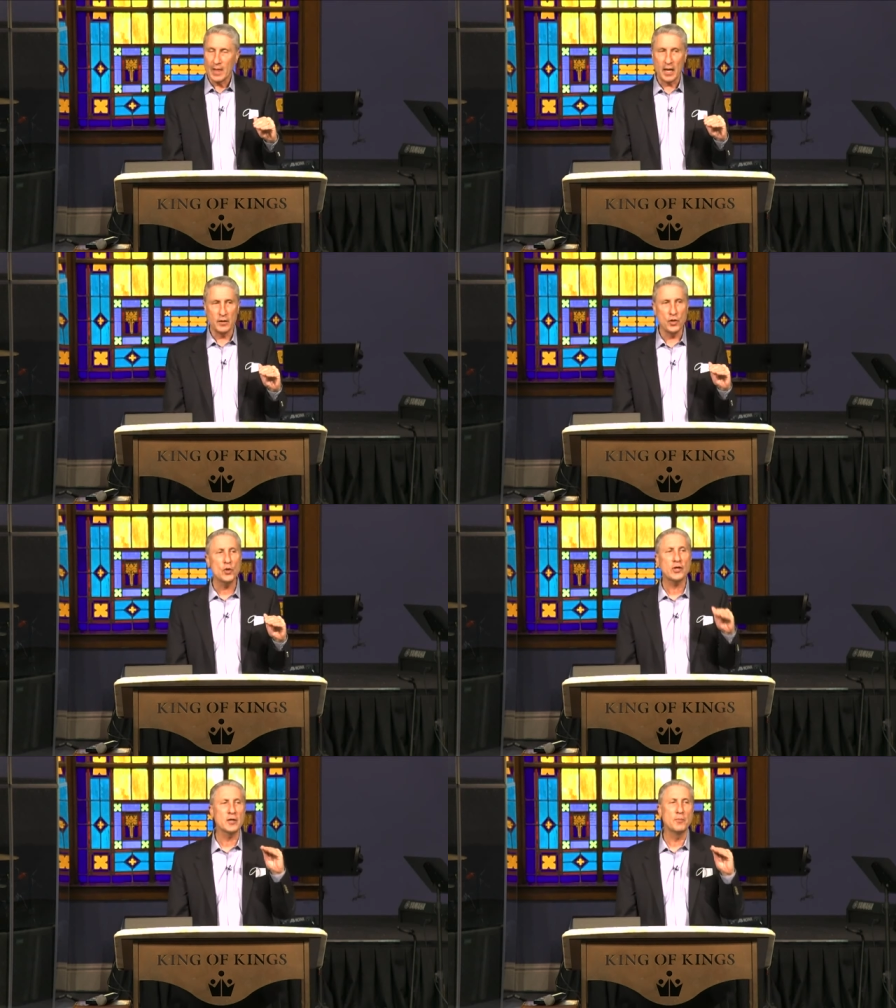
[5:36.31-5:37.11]
And
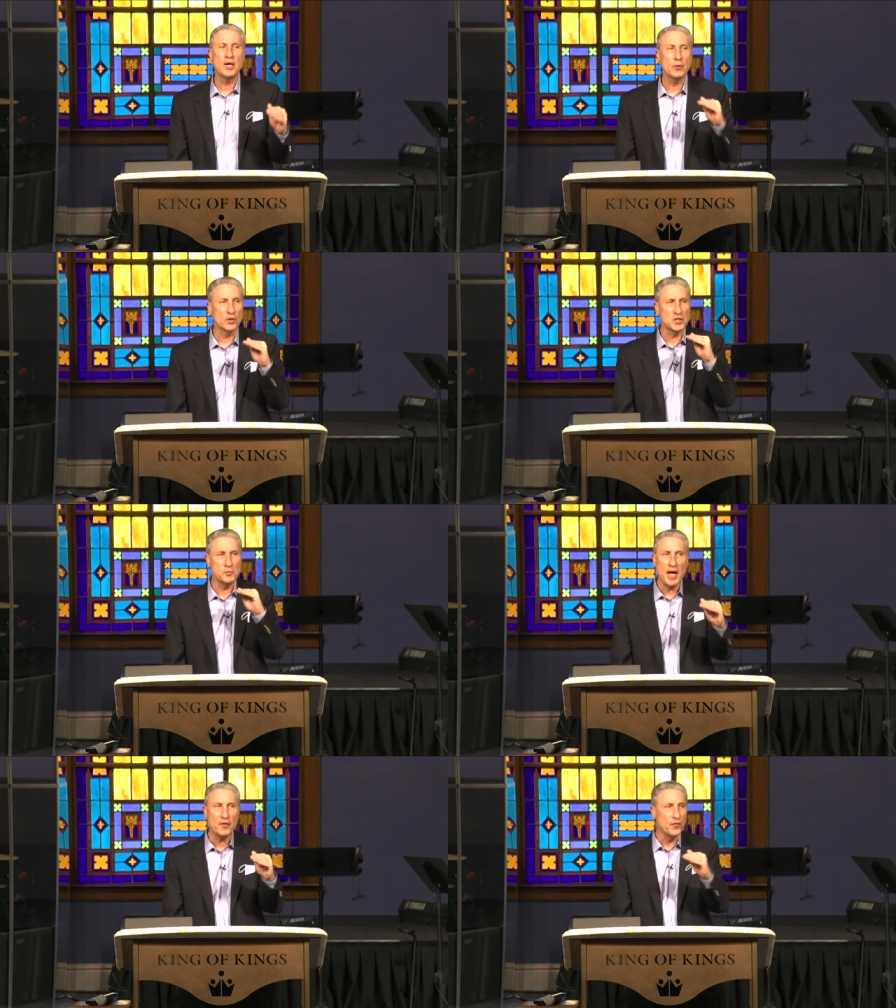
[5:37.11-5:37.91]
you can be
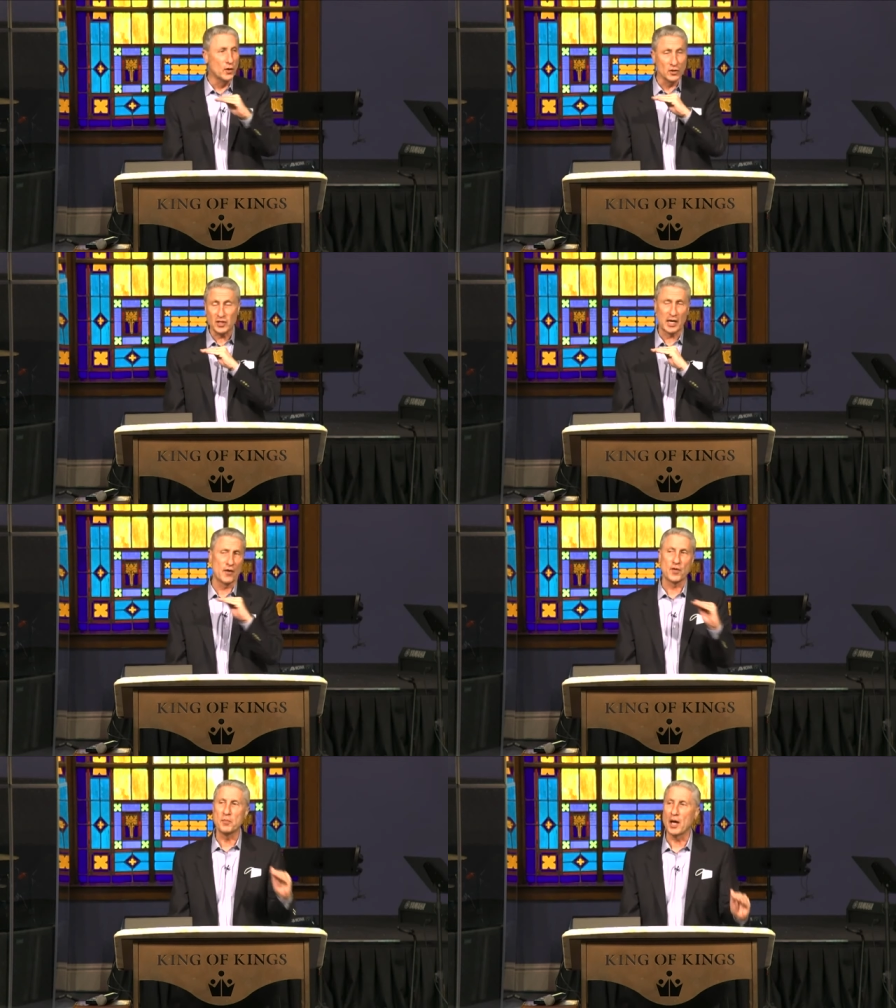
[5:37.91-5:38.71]
respectful to
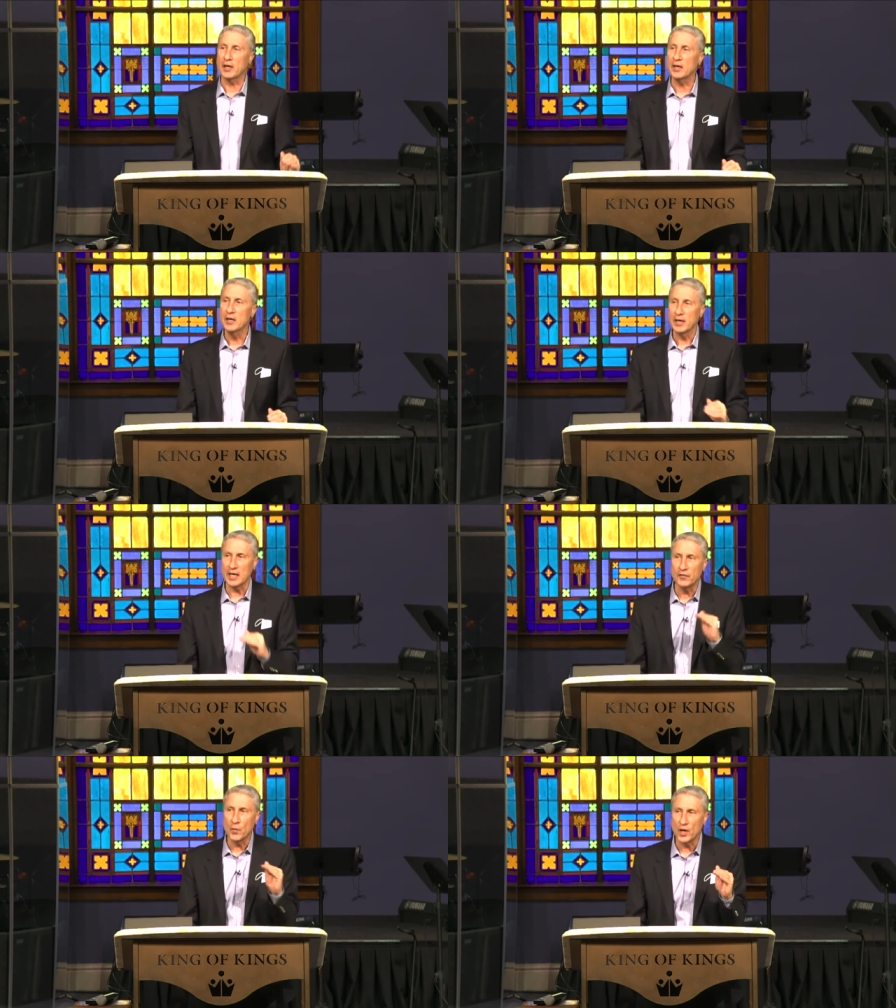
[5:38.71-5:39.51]
everybody,
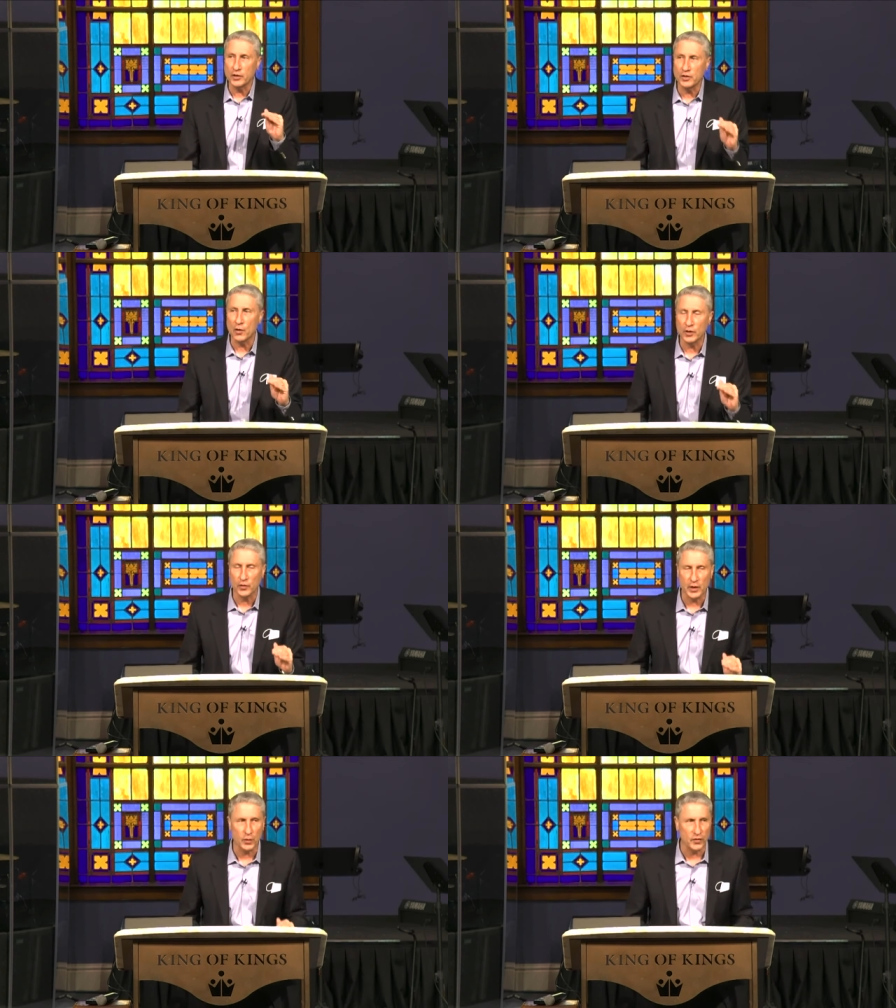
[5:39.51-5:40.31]
even when you don't
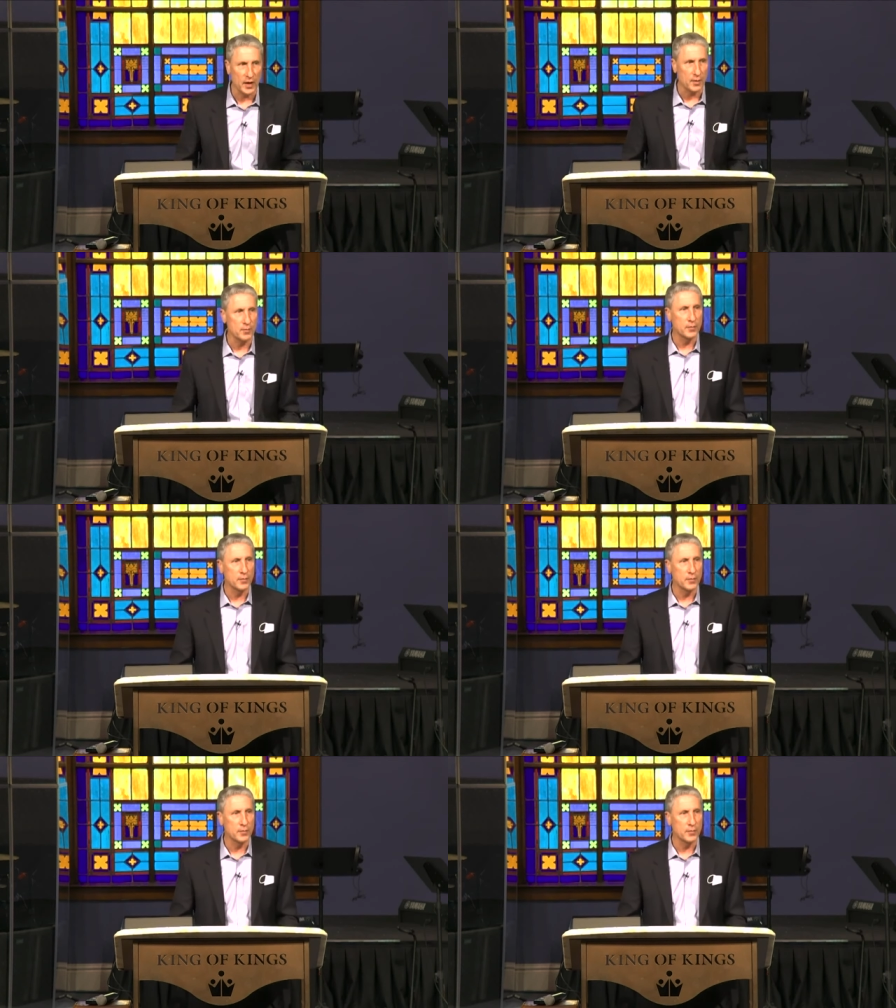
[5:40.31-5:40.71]
agree with them.